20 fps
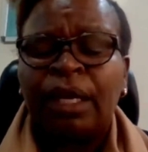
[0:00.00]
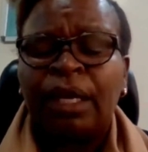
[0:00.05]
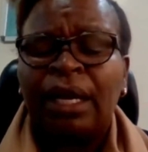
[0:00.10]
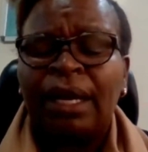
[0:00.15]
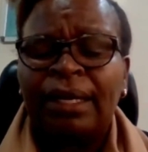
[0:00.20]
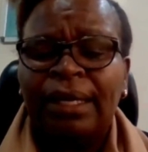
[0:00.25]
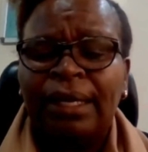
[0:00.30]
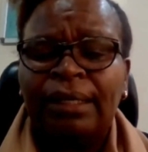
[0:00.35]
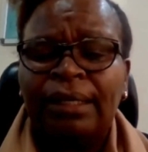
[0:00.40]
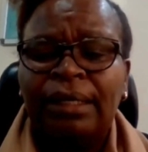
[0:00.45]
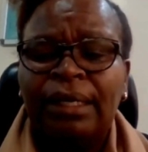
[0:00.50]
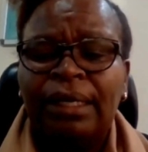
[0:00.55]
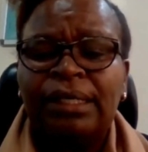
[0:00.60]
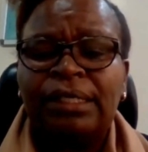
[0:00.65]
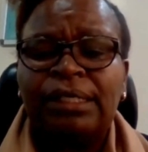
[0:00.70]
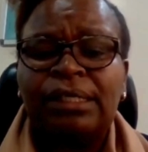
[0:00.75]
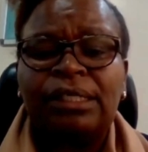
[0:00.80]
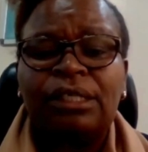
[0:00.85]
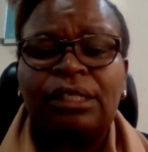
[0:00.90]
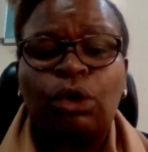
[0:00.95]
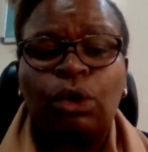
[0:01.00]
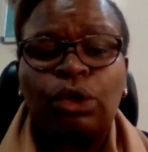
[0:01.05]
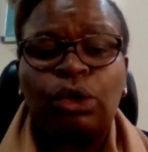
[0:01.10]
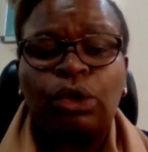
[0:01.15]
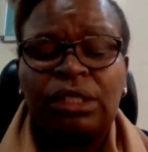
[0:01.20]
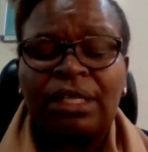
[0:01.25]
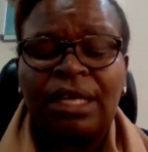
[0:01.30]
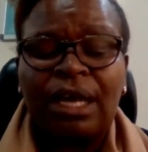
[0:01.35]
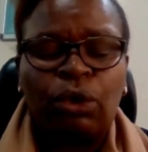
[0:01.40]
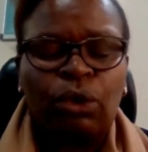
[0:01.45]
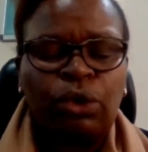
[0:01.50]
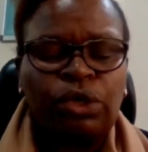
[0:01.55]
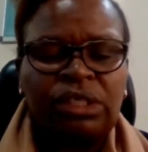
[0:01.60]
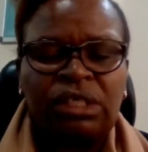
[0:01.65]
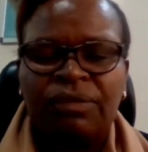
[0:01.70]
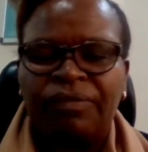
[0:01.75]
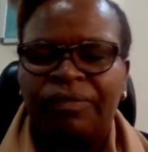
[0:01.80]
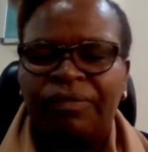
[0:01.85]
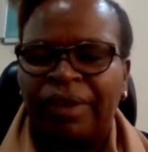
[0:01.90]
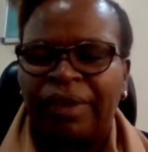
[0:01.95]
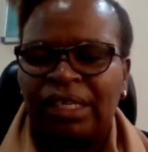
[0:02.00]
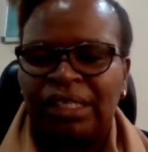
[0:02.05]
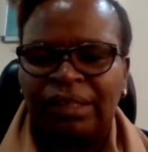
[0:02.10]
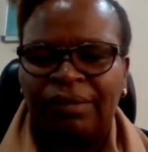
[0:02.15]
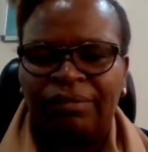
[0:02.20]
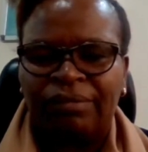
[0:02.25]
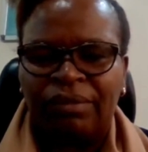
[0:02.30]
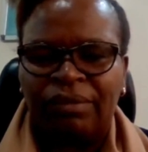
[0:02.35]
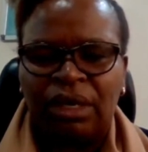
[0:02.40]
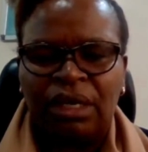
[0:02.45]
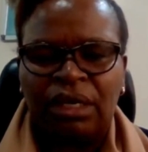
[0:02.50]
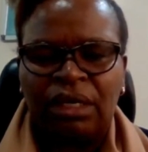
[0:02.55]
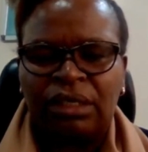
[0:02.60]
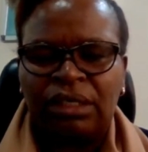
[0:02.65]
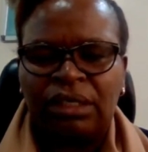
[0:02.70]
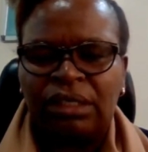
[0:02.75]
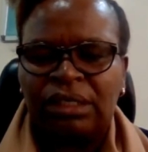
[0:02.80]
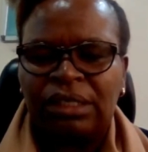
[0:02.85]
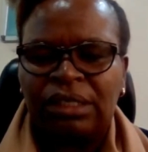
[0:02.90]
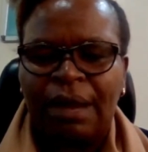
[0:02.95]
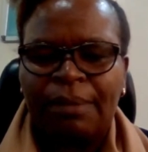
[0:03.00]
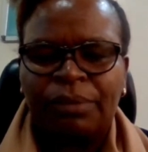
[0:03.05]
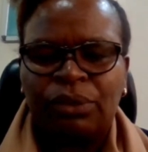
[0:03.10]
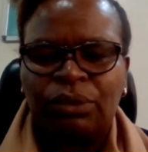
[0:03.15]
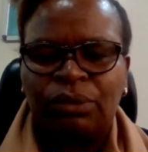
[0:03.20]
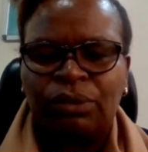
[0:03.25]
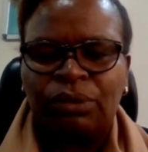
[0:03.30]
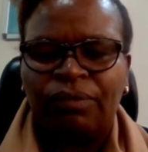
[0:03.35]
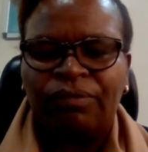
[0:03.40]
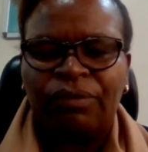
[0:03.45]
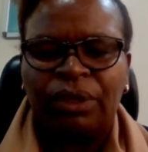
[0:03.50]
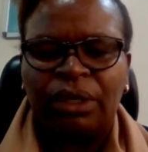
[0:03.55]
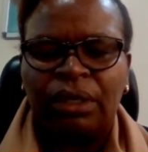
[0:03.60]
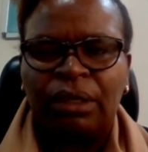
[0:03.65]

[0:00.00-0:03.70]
Again, they're cost effective in terms of